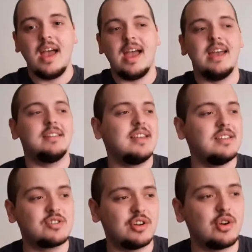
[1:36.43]
and
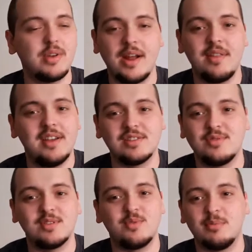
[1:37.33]
he's going to go down in the
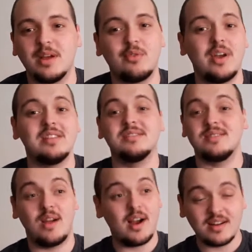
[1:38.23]
history as one of my
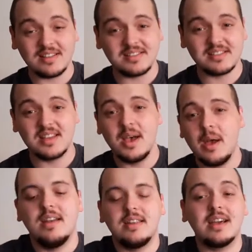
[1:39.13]
greatest artists.
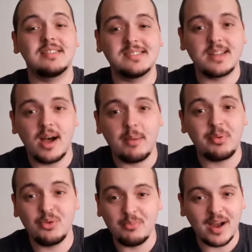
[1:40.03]
Next
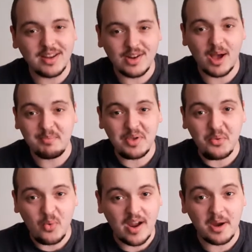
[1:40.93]
up, you might not be
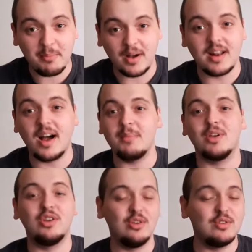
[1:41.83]
aware, but I'm a
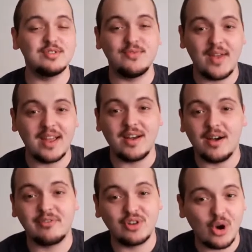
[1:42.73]
huge fan
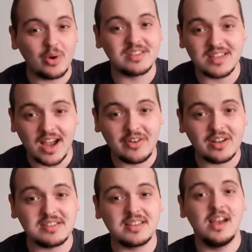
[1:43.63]
of Noah
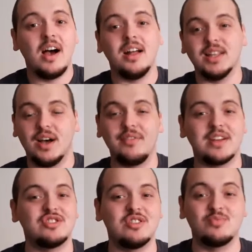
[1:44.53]
Cyrus. I love
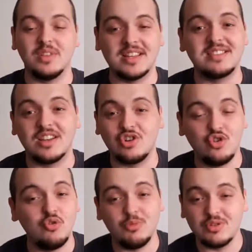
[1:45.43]
that she's releasing
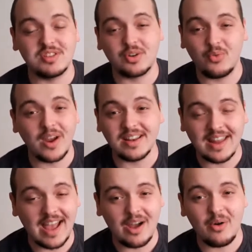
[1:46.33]
new music right
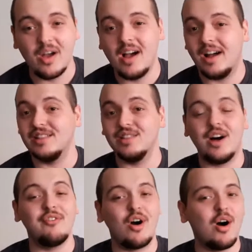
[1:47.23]
now. I
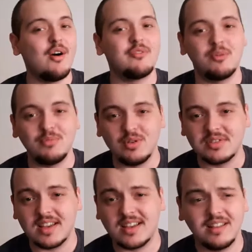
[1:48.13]
love all of her
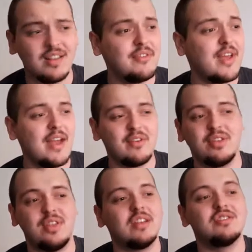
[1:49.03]
music. I love
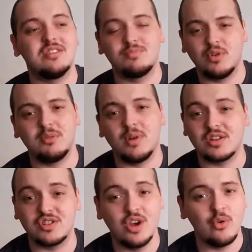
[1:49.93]
everything she's pretty
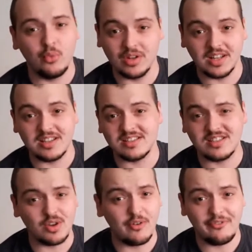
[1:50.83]
much released
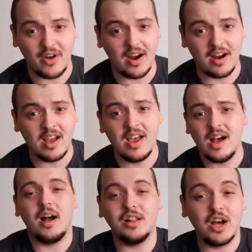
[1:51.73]
so far.
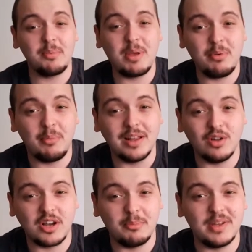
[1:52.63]
A lot of people might
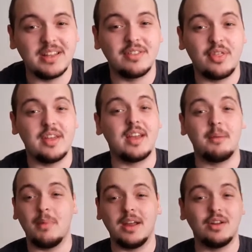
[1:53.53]
look at me and think I
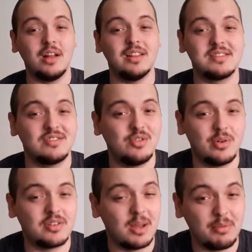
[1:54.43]
might not listen to
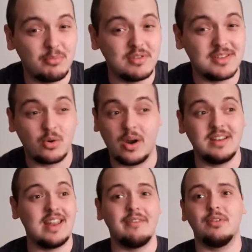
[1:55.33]
her type of music or I
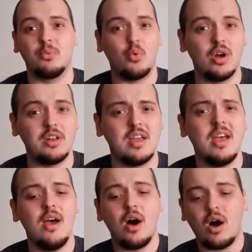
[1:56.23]
never would.
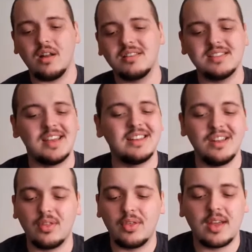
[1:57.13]
Honestly, I
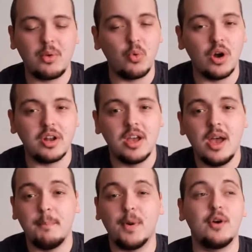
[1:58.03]
didn't think I would,
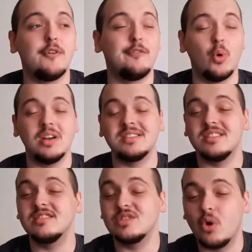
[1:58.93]
but her voice
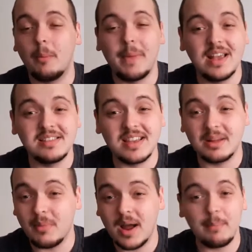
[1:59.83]
is so amazing
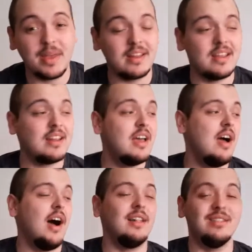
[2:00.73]
in my opinion.
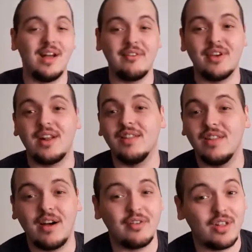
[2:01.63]
I love it. I
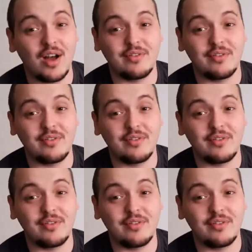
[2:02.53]
love a lot